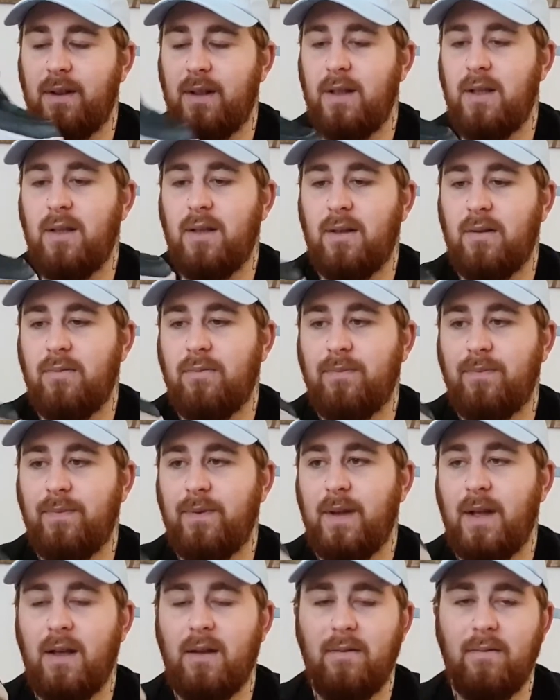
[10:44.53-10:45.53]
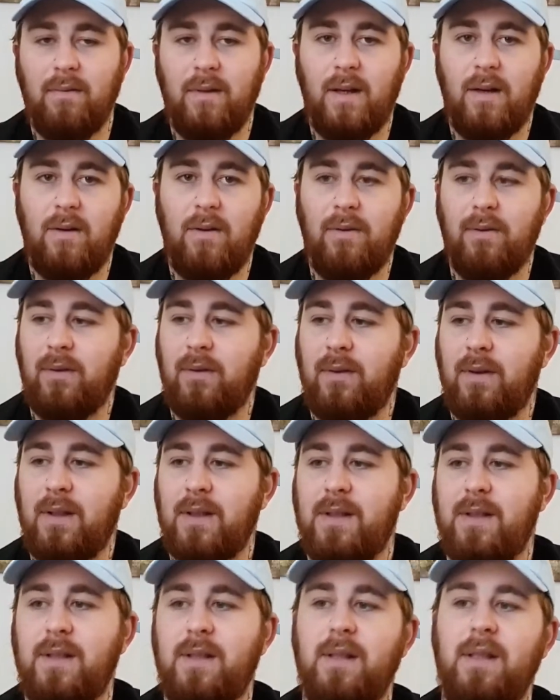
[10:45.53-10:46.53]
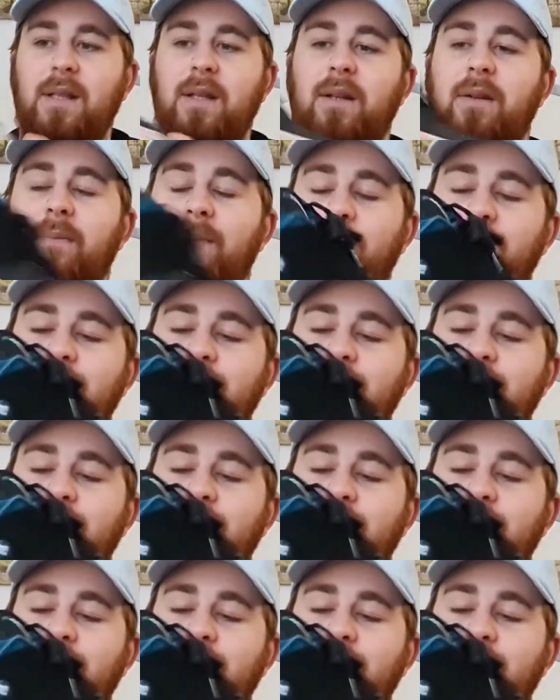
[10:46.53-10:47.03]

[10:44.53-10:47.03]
you know, they, they're, this, you know,